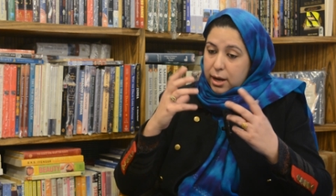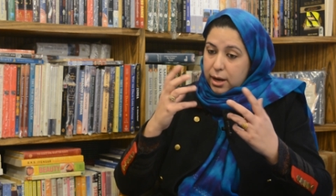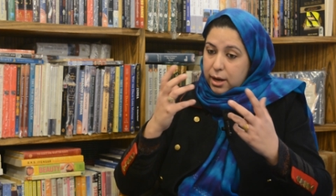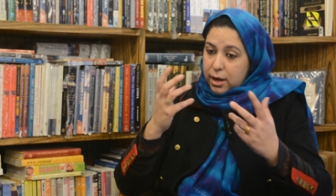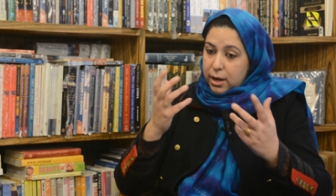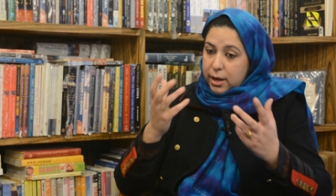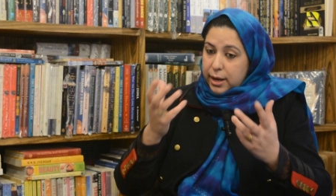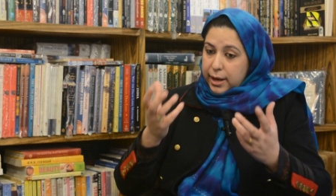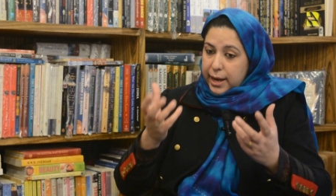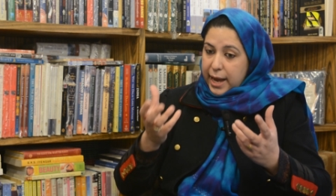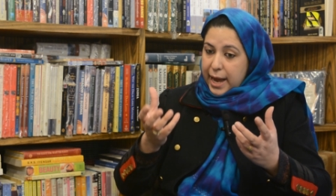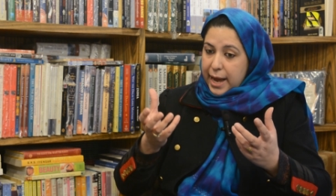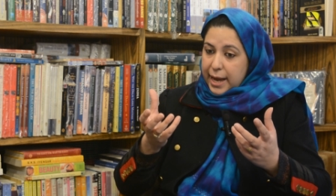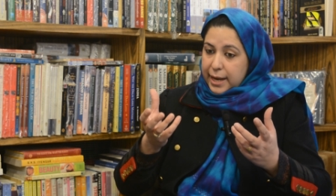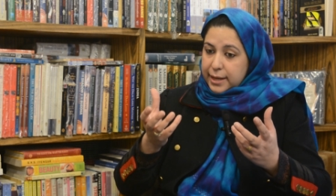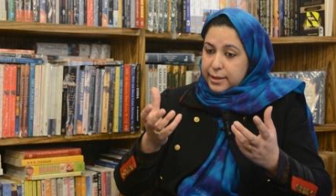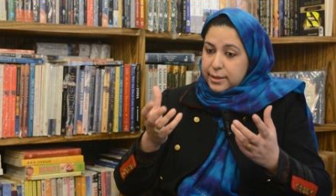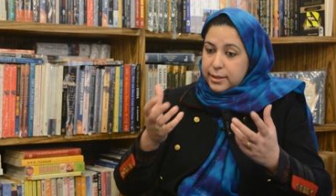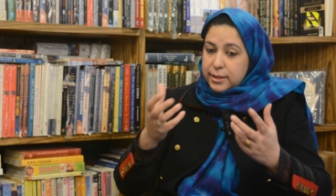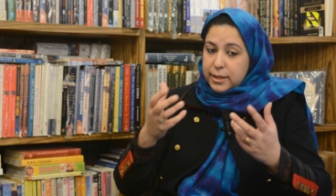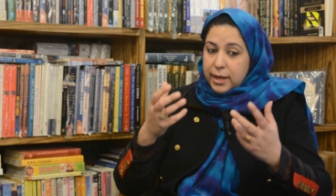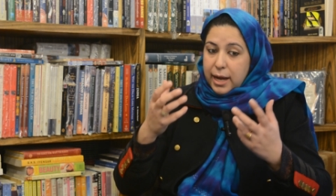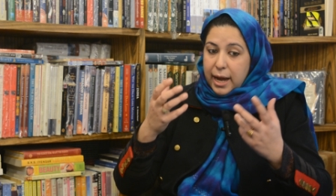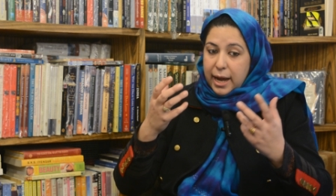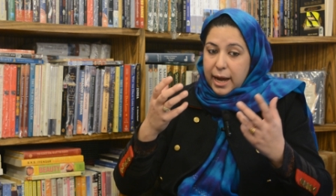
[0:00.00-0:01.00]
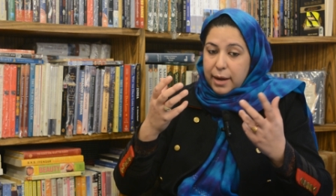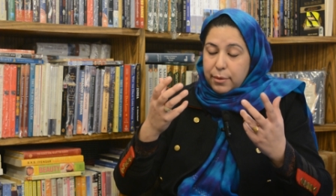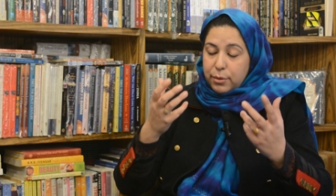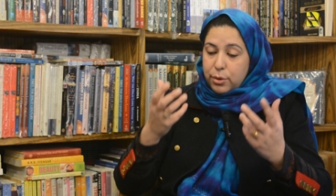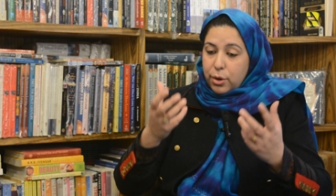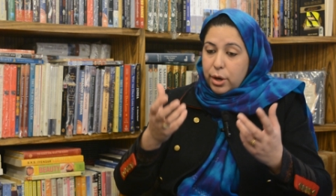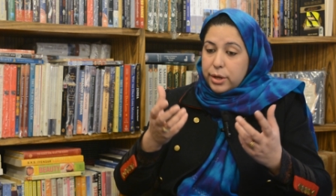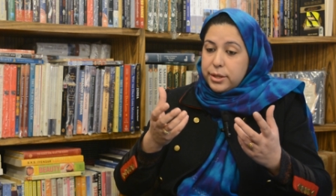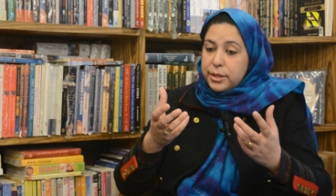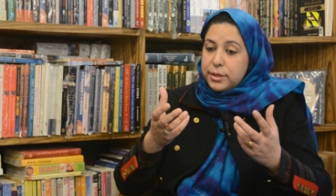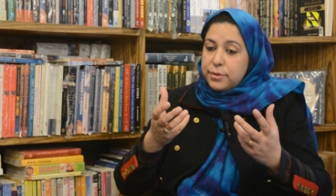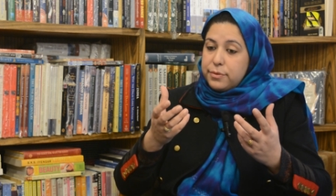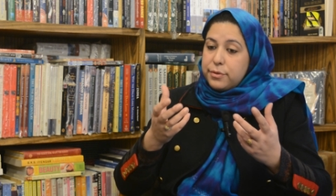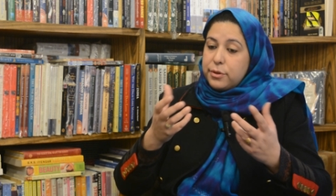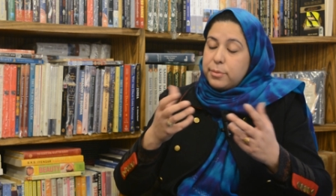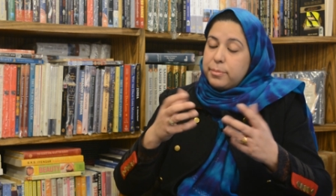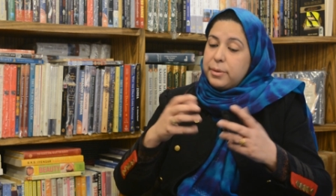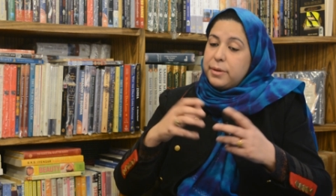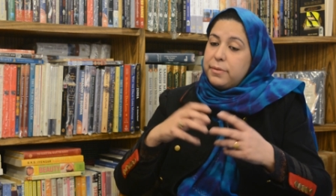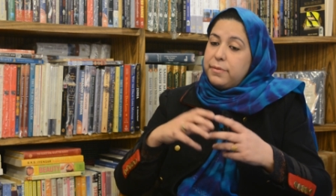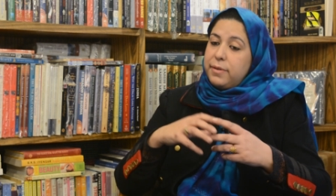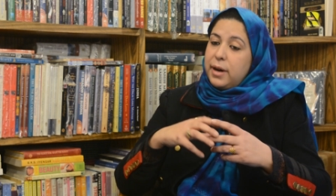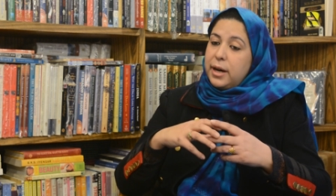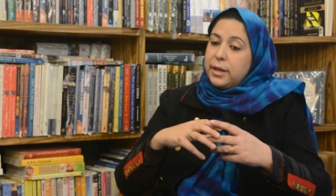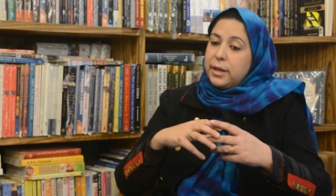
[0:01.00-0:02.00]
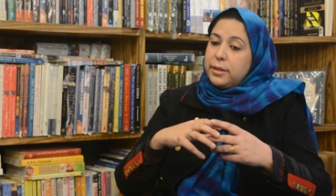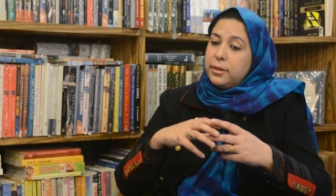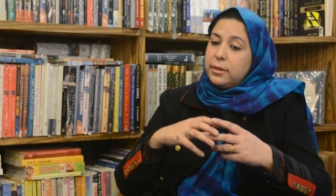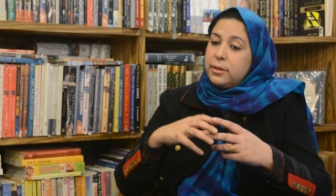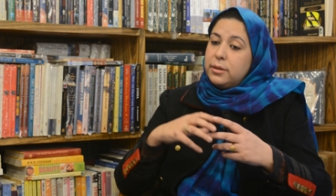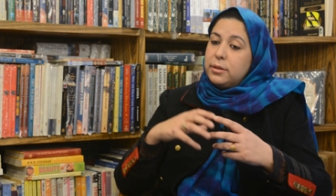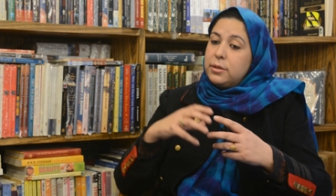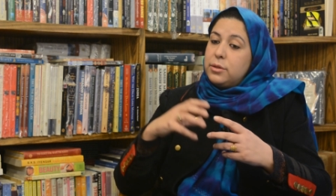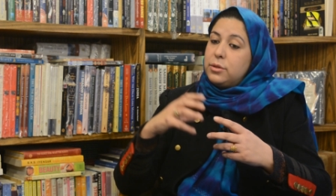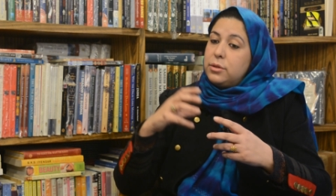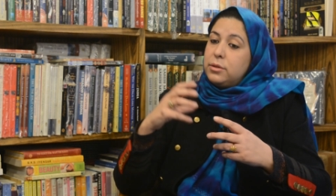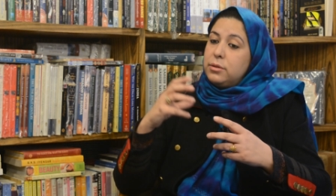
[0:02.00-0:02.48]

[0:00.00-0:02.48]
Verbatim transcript: Uh, and I have got it from my father.